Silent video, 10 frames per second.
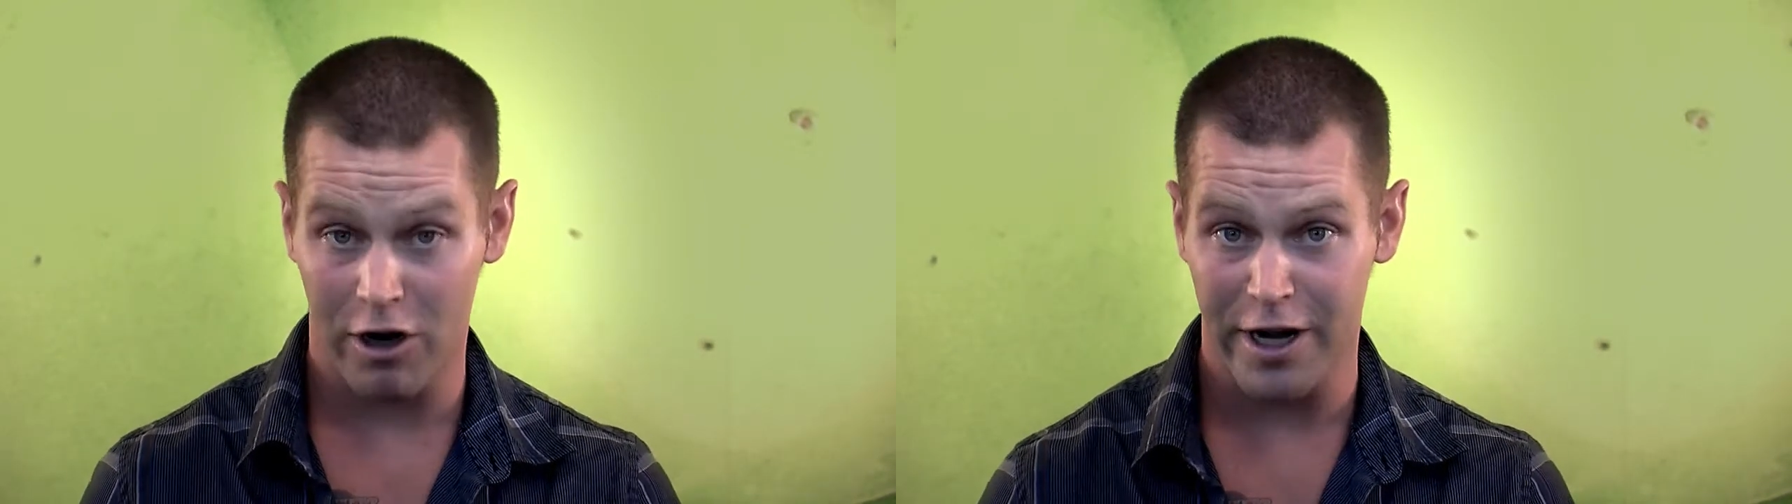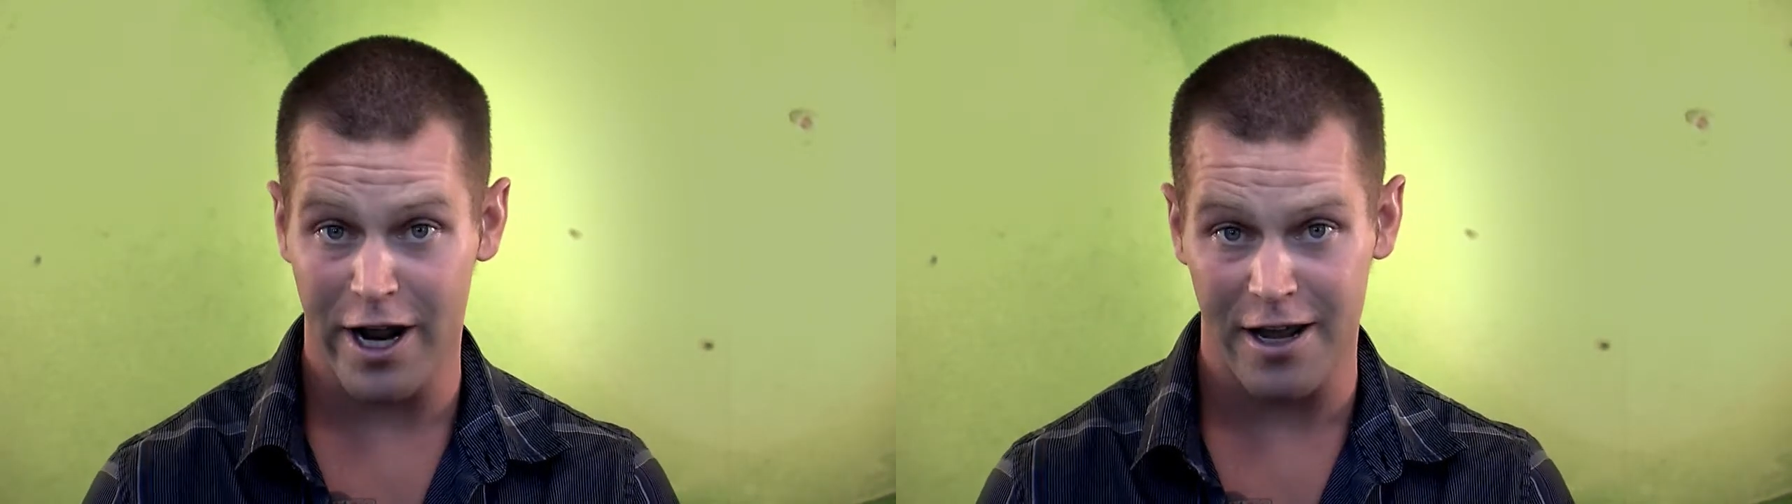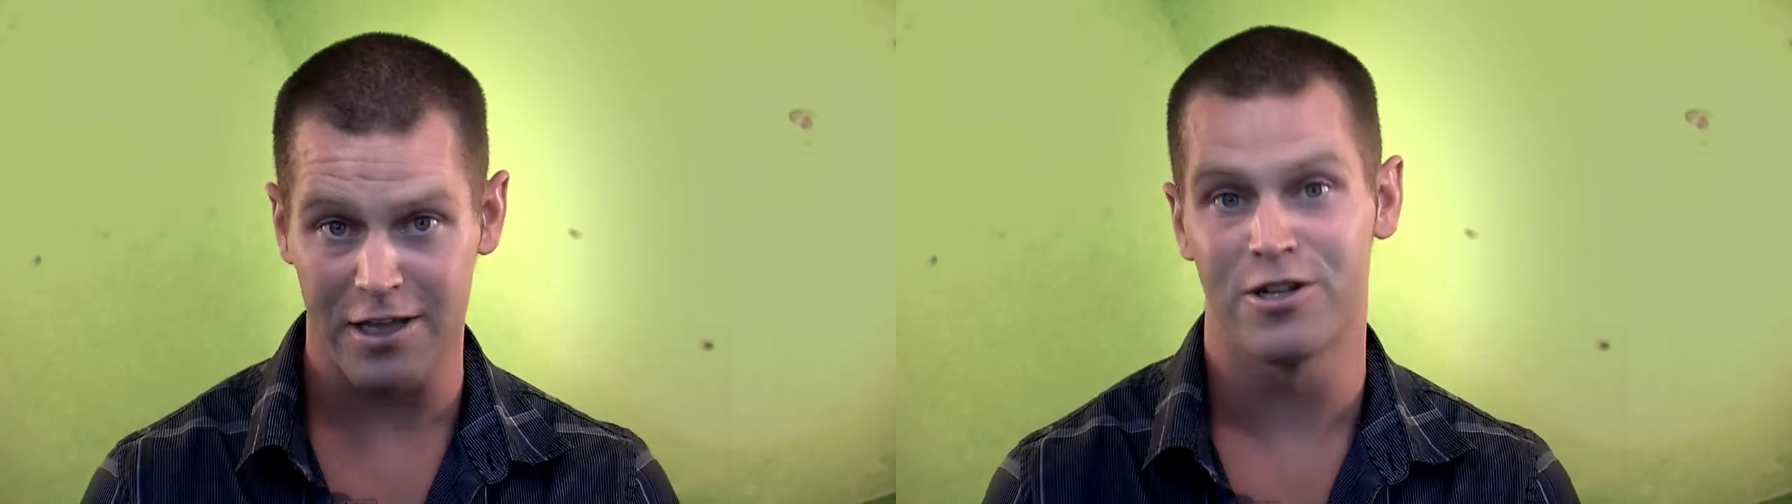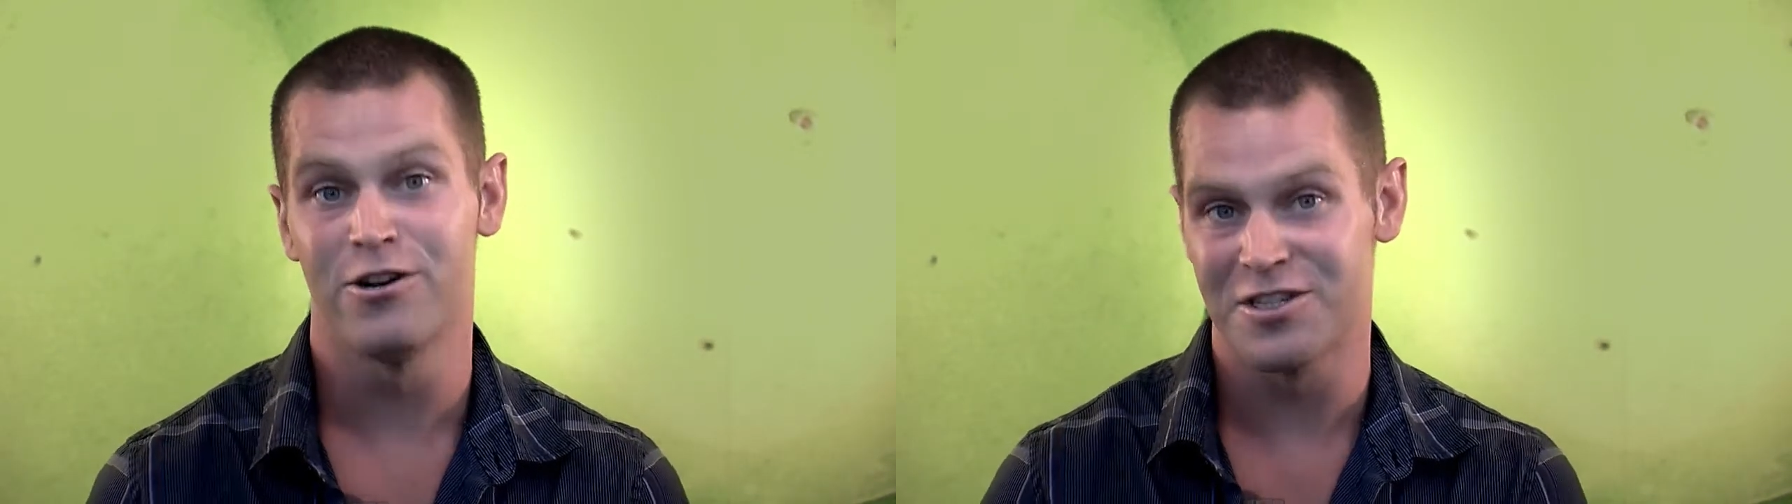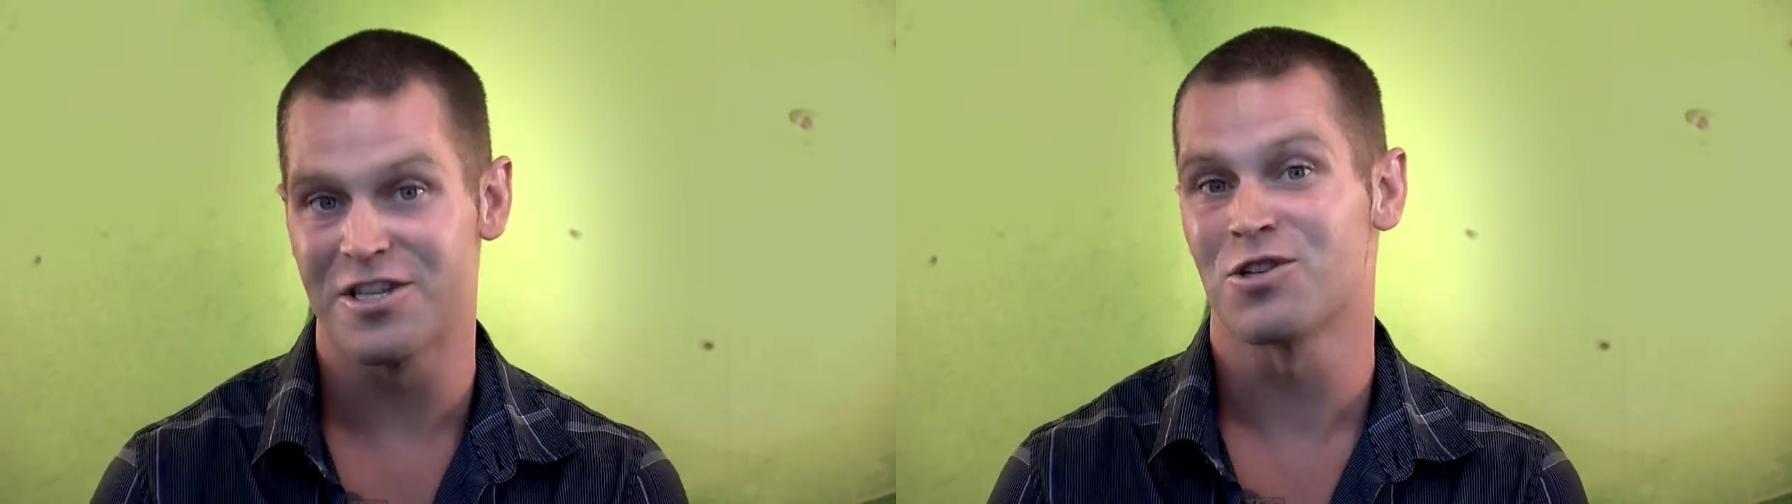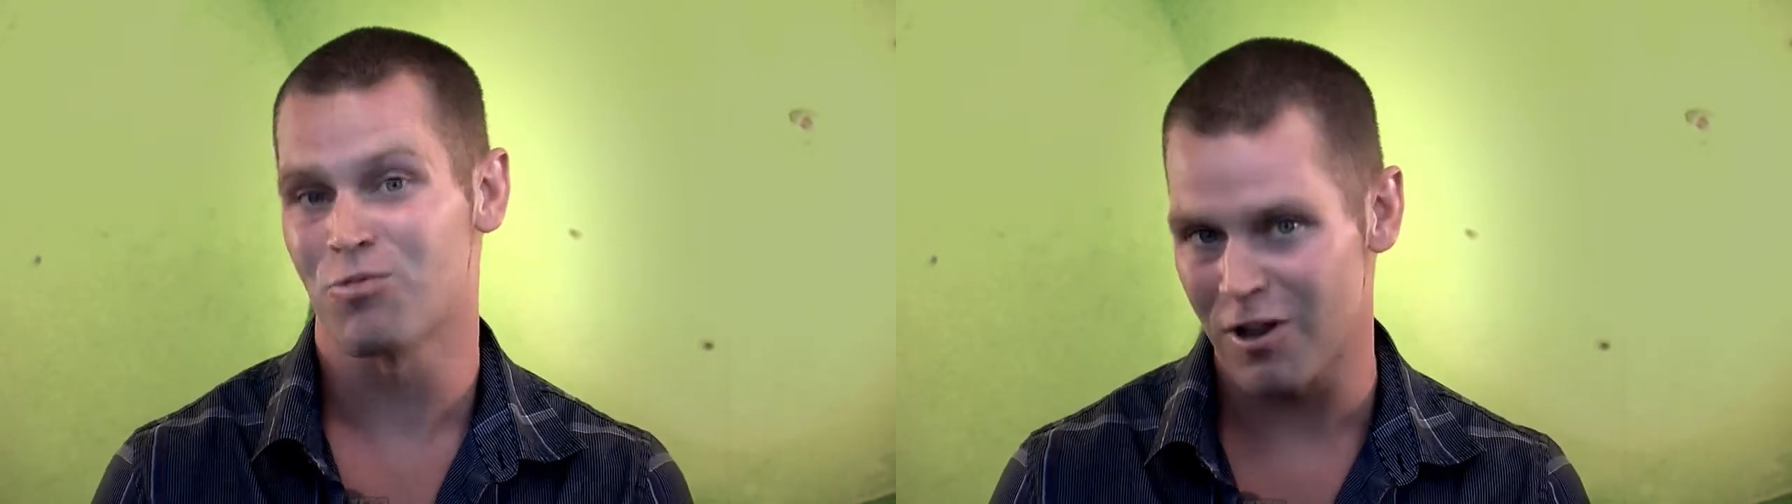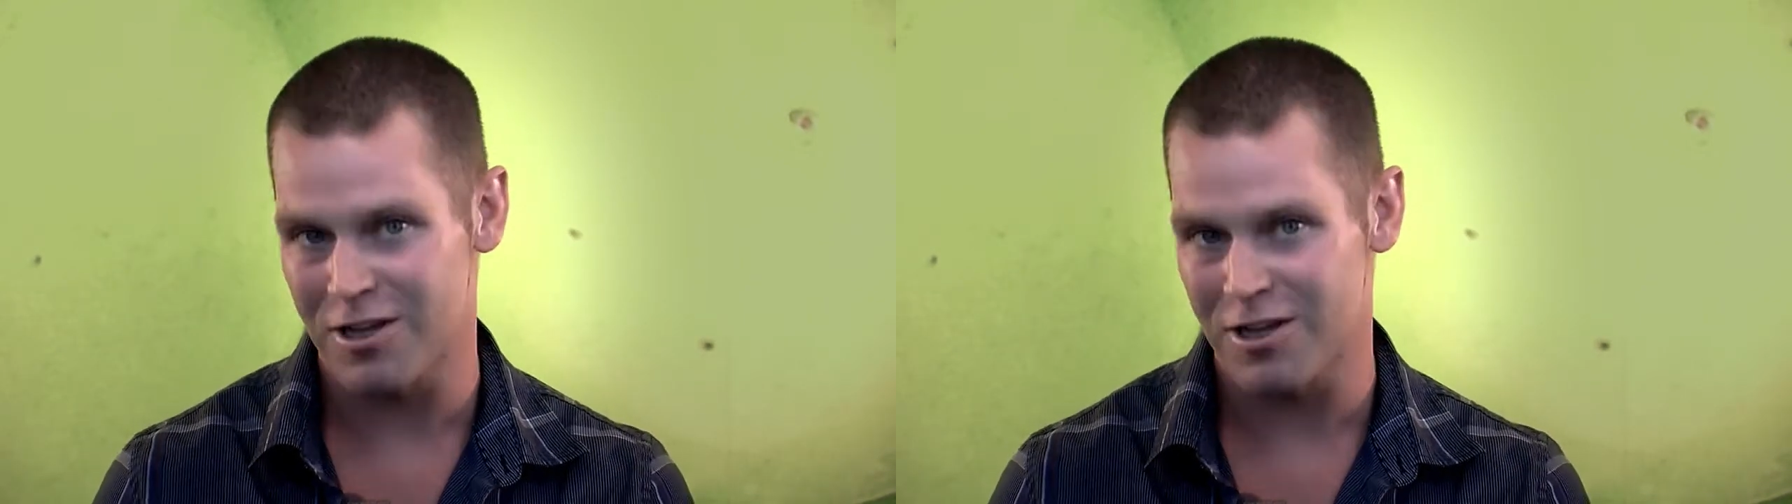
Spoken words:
Canadian students as well